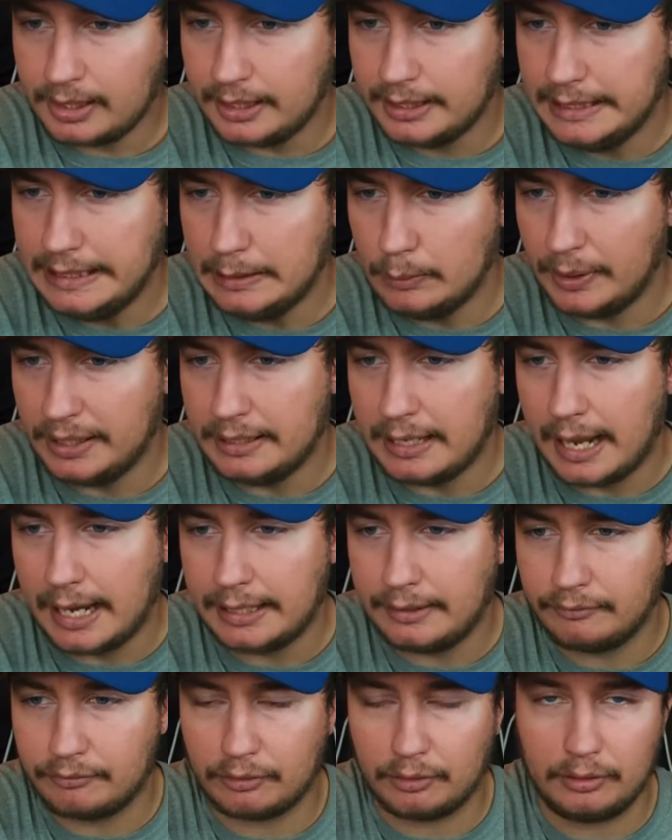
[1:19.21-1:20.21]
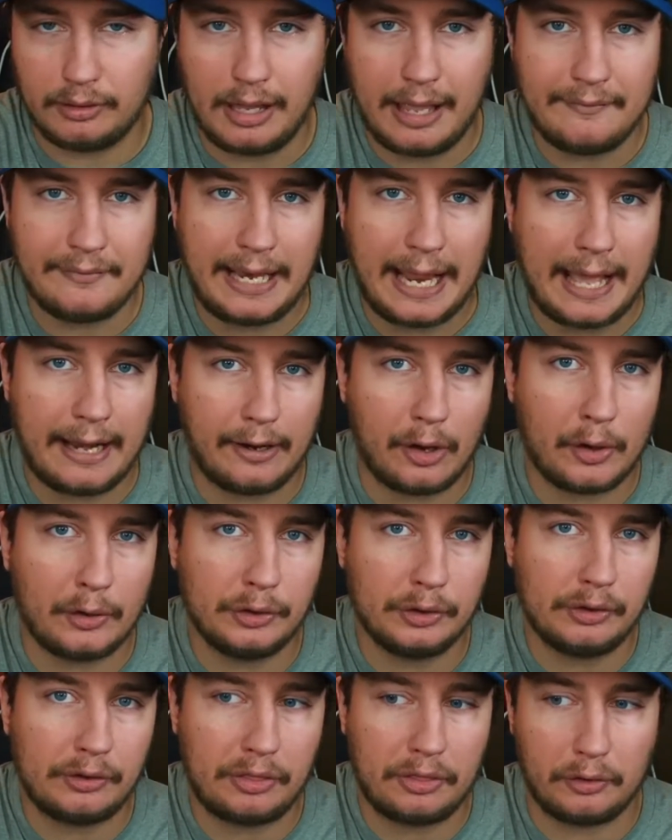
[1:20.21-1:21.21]
He went 9 for 11, had
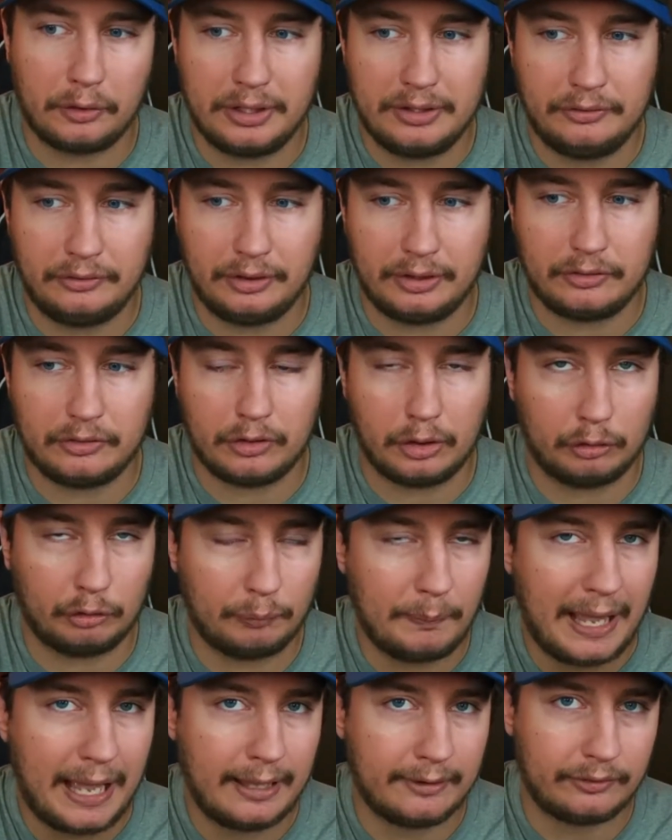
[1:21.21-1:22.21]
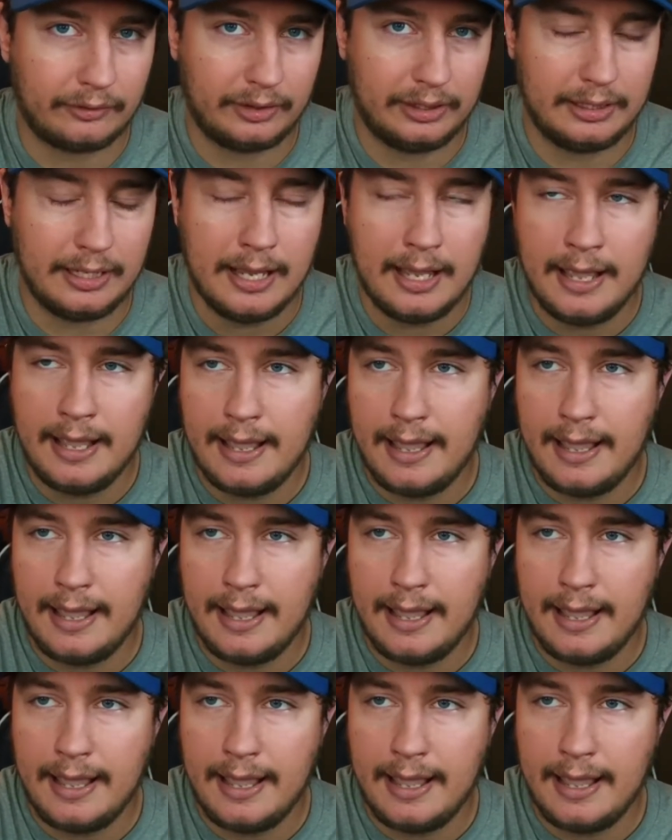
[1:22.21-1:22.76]
136 yards passing,